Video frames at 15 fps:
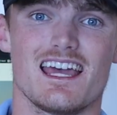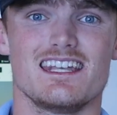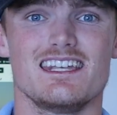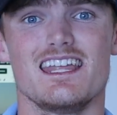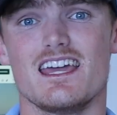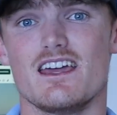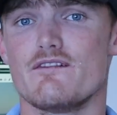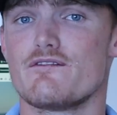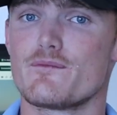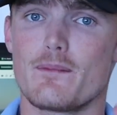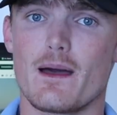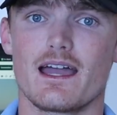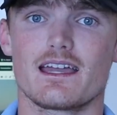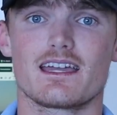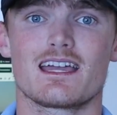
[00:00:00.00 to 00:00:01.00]
NIF,
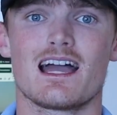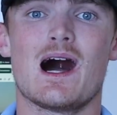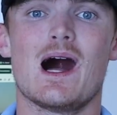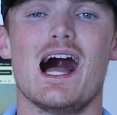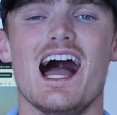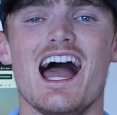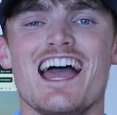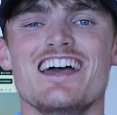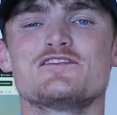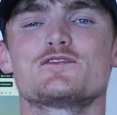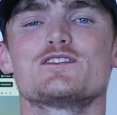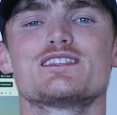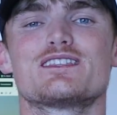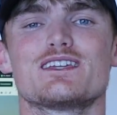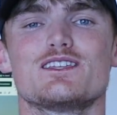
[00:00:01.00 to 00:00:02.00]
bank account,
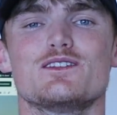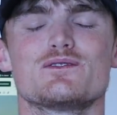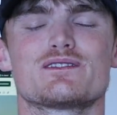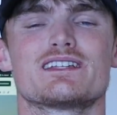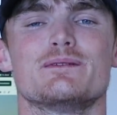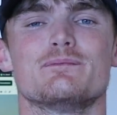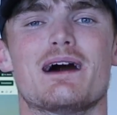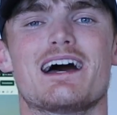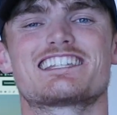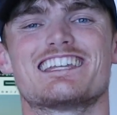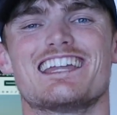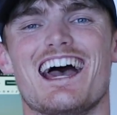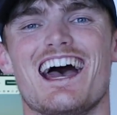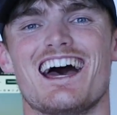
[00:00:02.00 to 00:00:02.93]
everything you can imagine